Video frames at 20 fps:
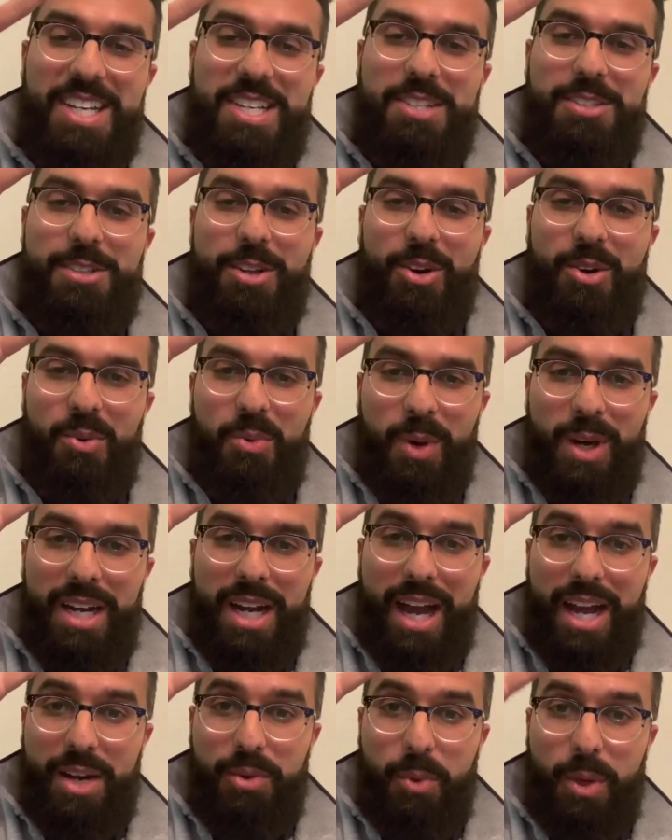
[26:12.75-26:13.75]
So
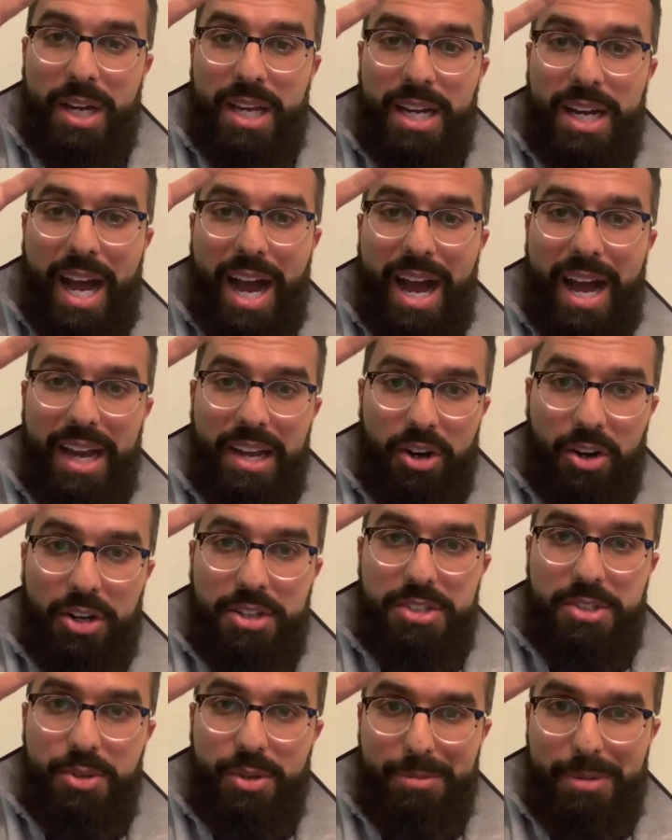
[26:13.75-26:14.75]
what can
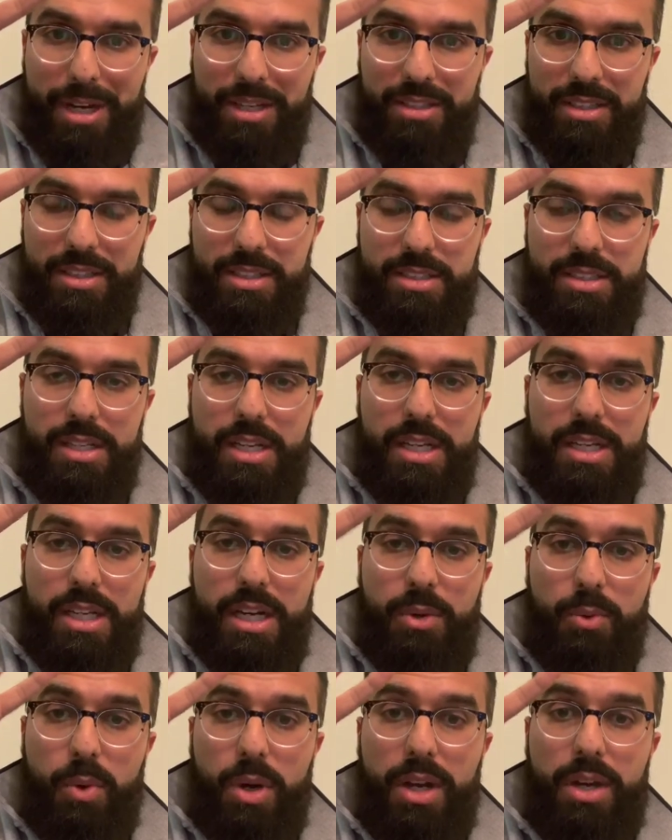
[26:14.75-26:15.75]
IR do about this?
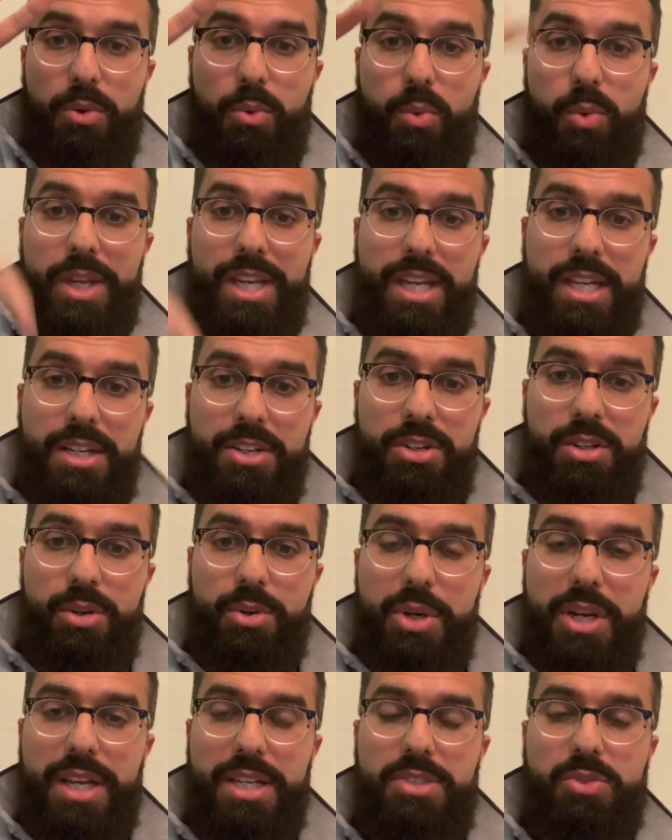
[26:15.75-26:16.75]
What we can
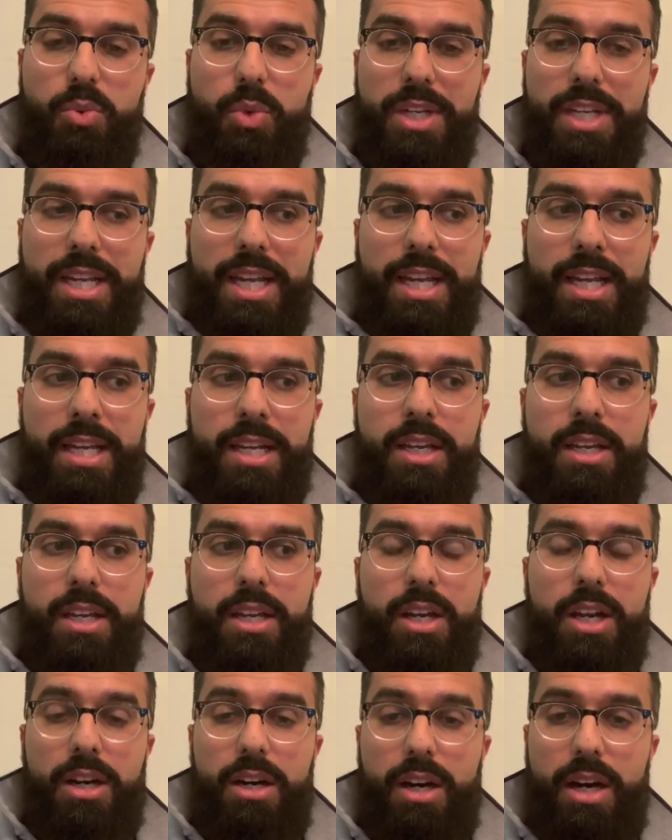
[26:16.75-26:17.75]
do is we can
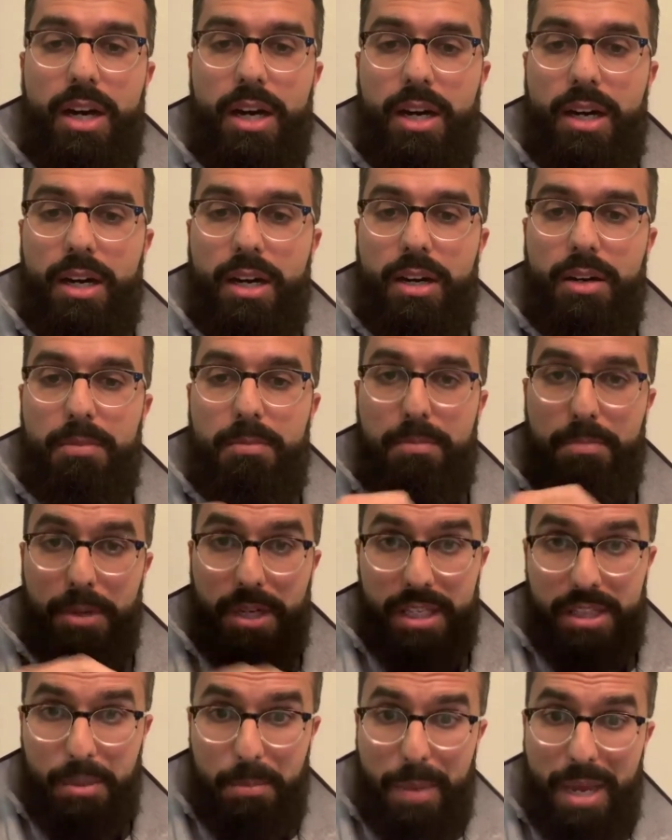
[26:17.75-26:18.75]

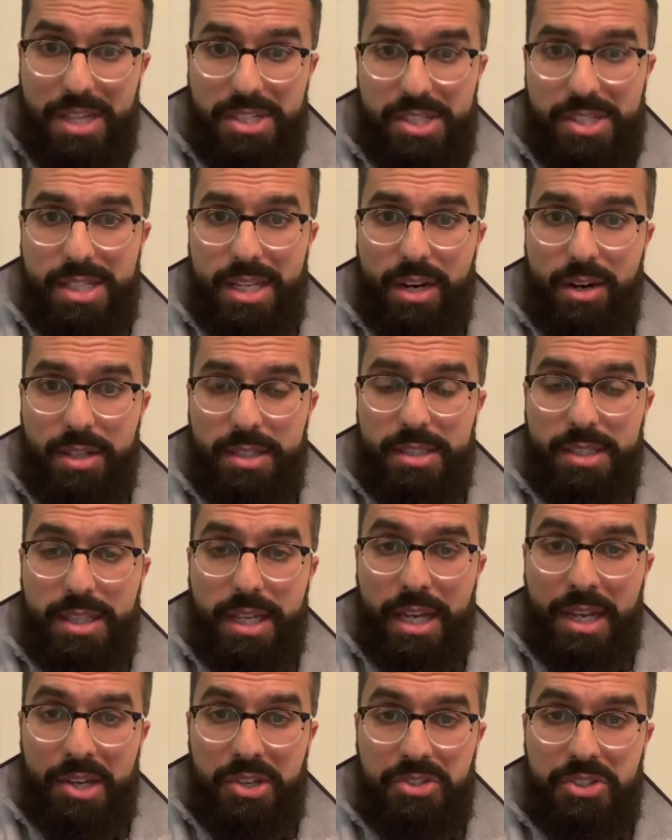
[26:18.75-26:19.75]
get the patient down into the
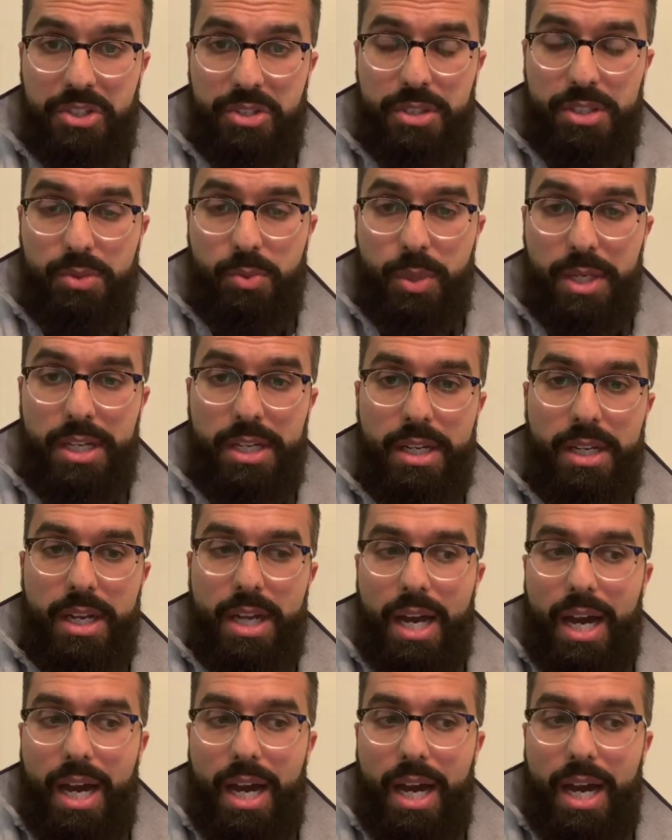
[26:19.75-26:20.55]
angio suite.